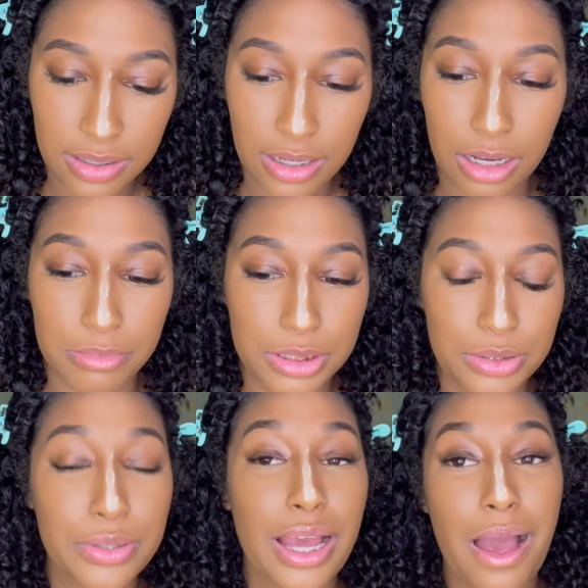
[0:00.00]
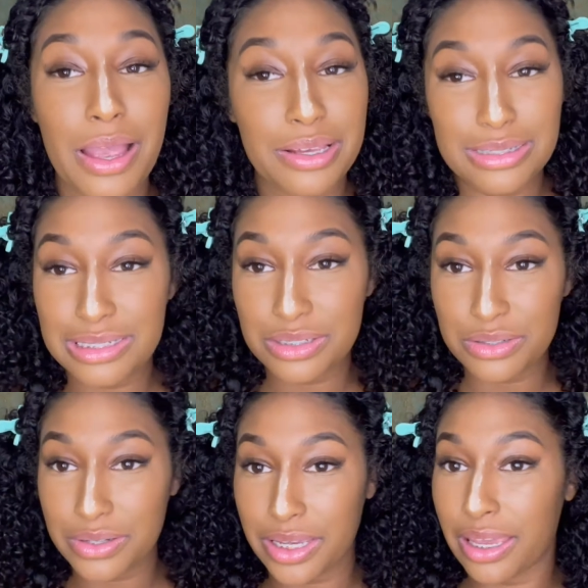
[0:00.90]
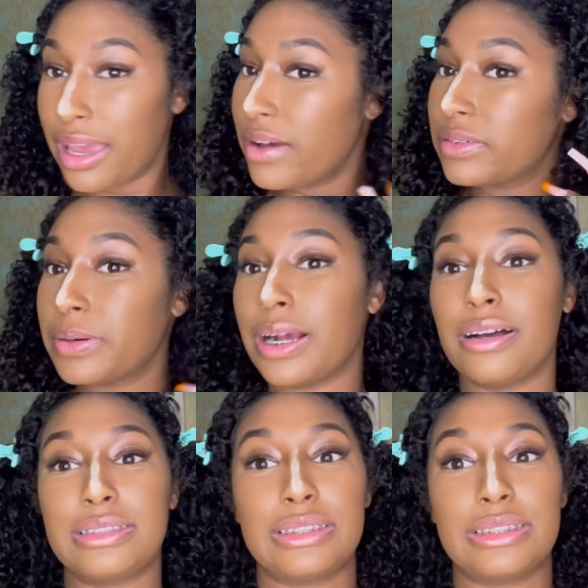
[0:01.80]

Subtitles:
I'm gonna do it how I usually do it everywhere else.